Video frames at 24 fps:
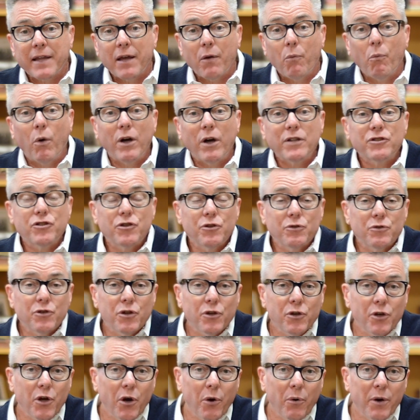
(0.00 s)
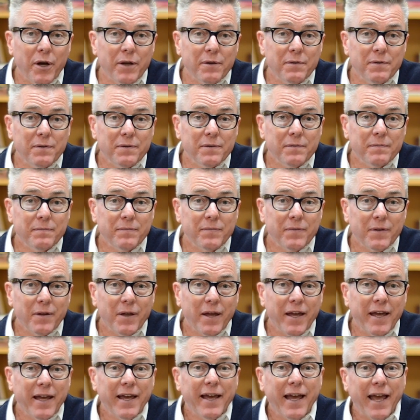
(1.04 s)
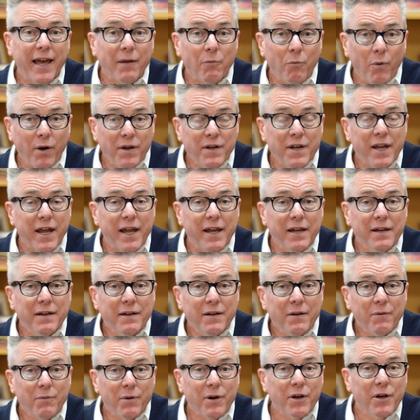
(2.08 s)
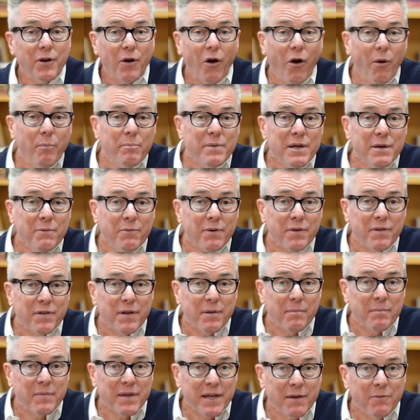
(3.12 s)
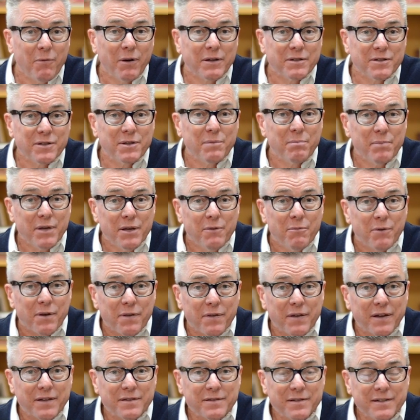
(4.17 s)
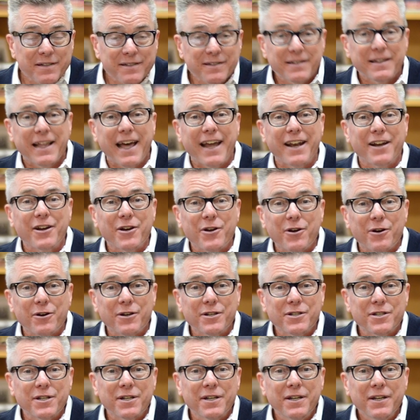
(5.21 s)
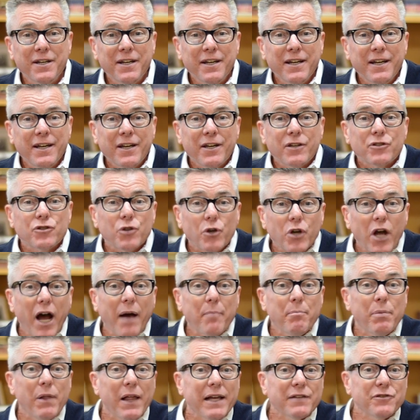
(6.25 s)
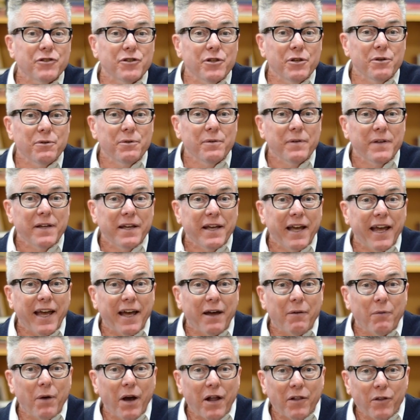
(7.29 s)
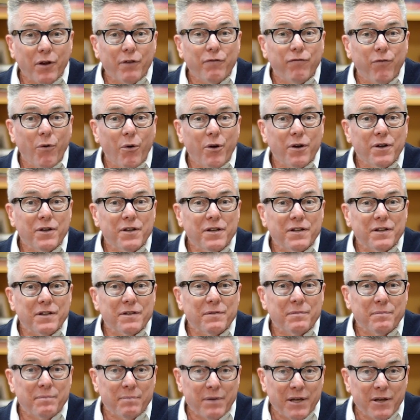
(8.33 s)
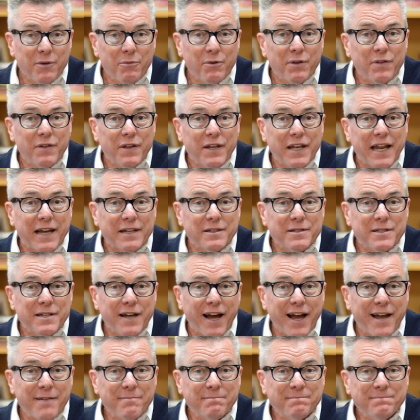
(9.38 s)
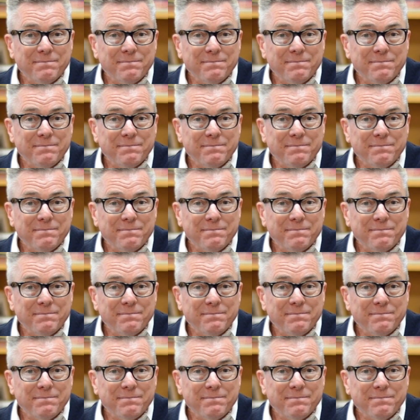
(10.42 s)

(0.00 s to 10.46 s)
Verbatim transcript: wants you to know it, and one day we're going to all be with him. He wants to be with us. Isn't that encouraging? So God bless you. And I look forward to being with you next time.